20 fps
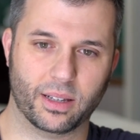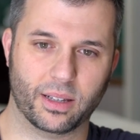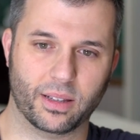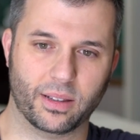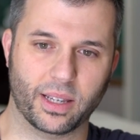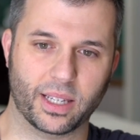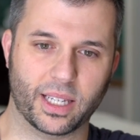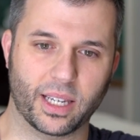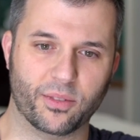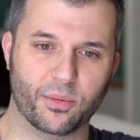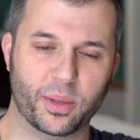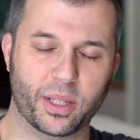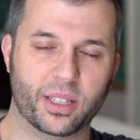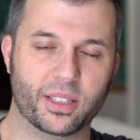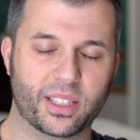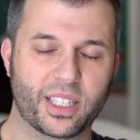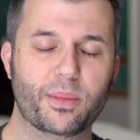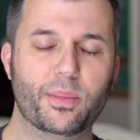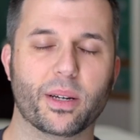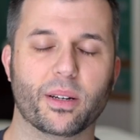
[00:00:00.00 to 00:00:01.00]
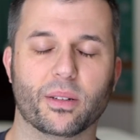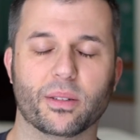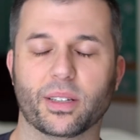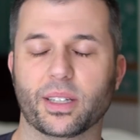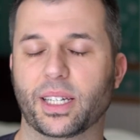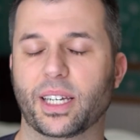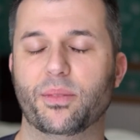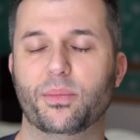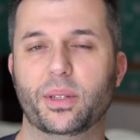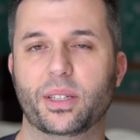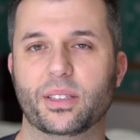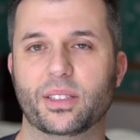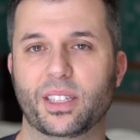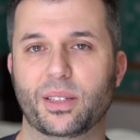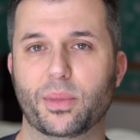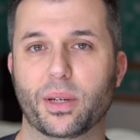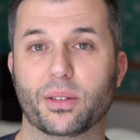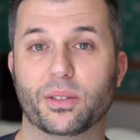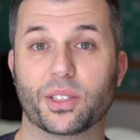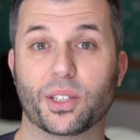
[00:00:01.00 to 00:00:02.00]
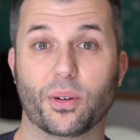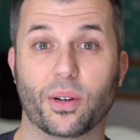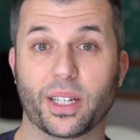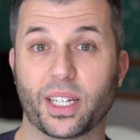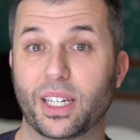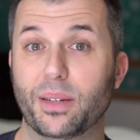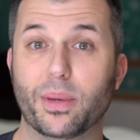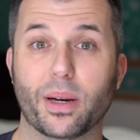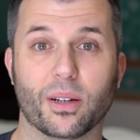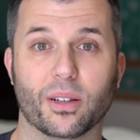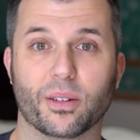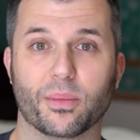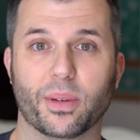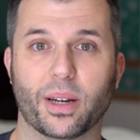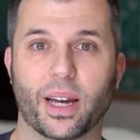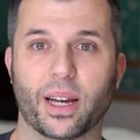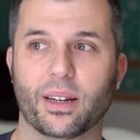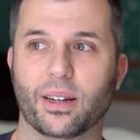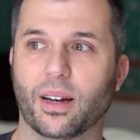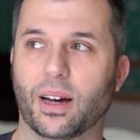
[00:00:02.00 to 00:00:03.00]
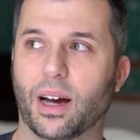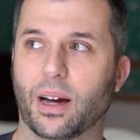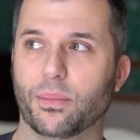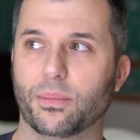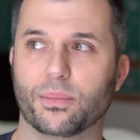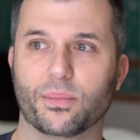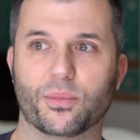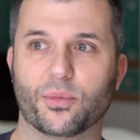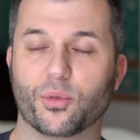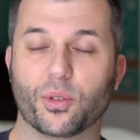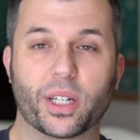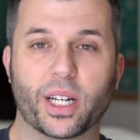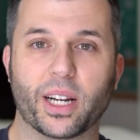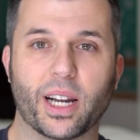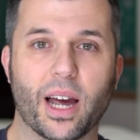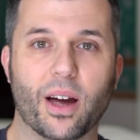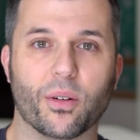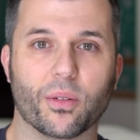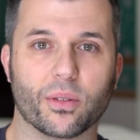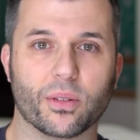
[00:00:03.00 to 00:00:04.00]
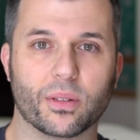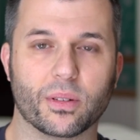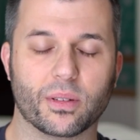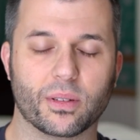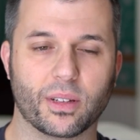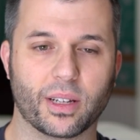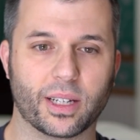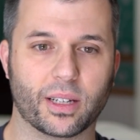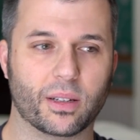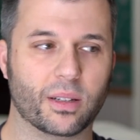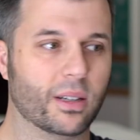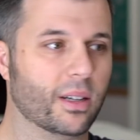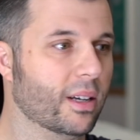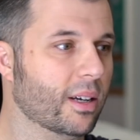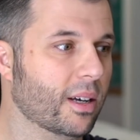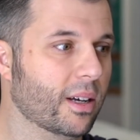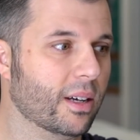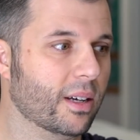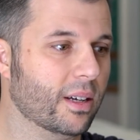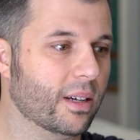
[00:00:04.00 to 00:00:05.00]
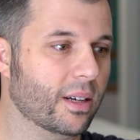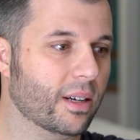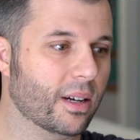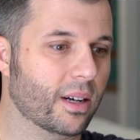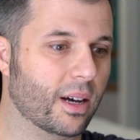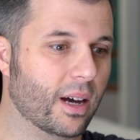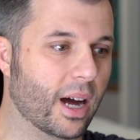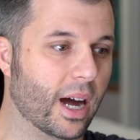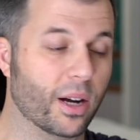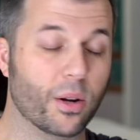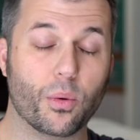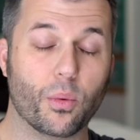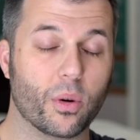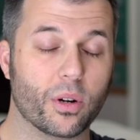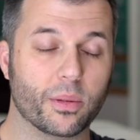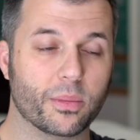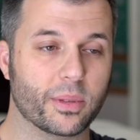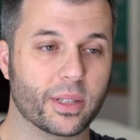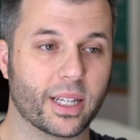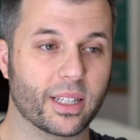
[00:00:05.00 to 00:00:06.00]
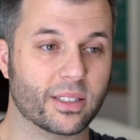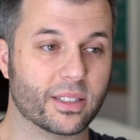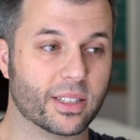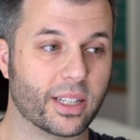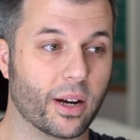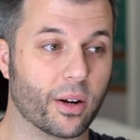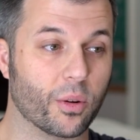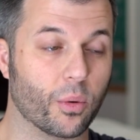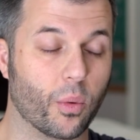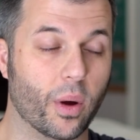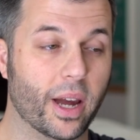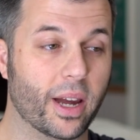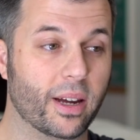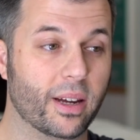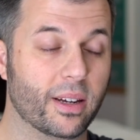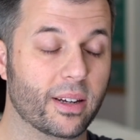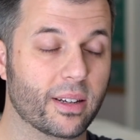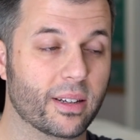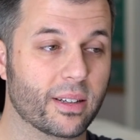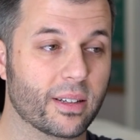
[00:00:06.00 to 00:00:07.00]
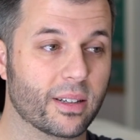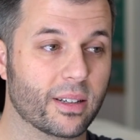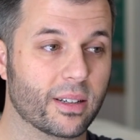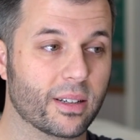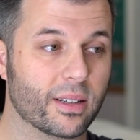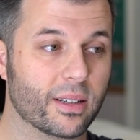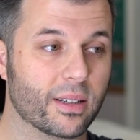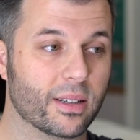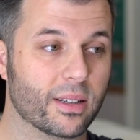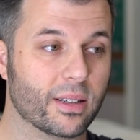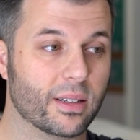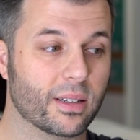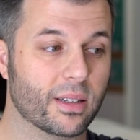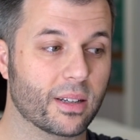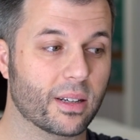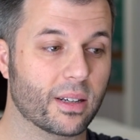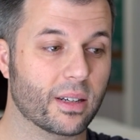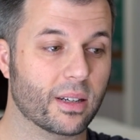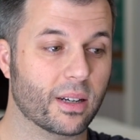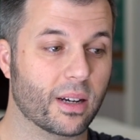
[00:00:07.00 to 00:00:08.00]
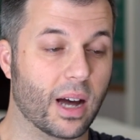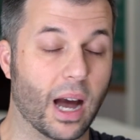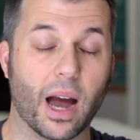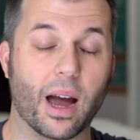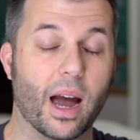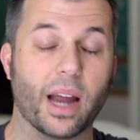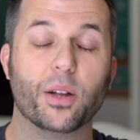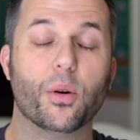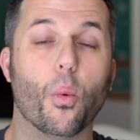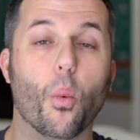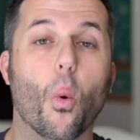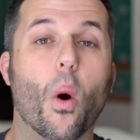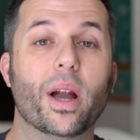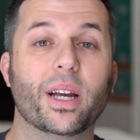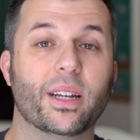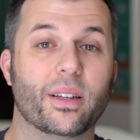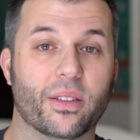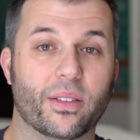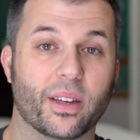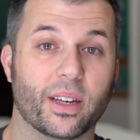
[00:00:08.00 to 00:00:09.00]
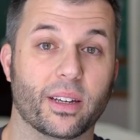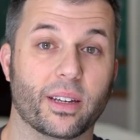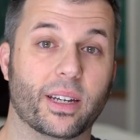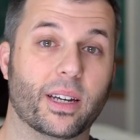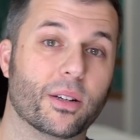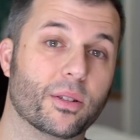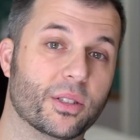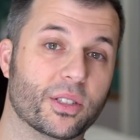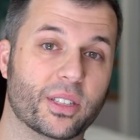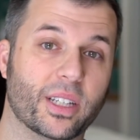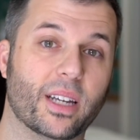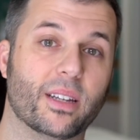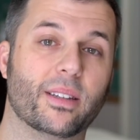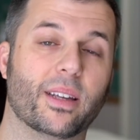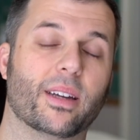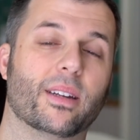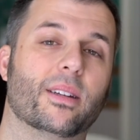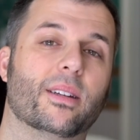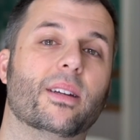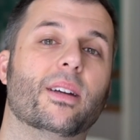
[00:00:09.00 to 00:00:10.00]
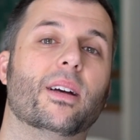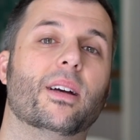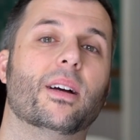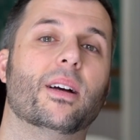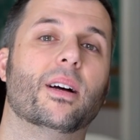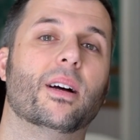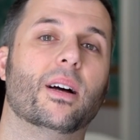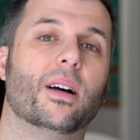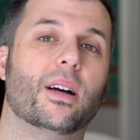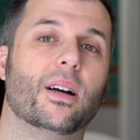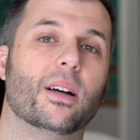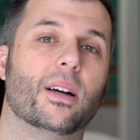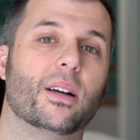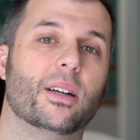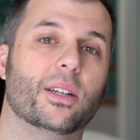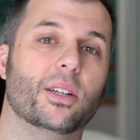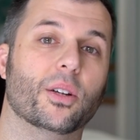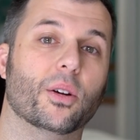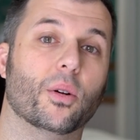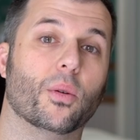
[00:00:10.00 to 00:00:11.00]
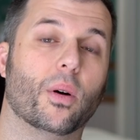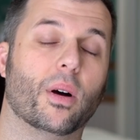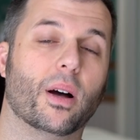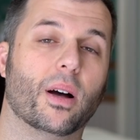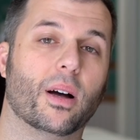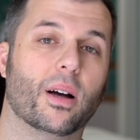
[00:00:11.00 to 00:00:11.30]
they give me his email. And so I email him. And I'm freaking out. Like, I don't want him to get scared away. I don't want anything. You gotta understand that. You know,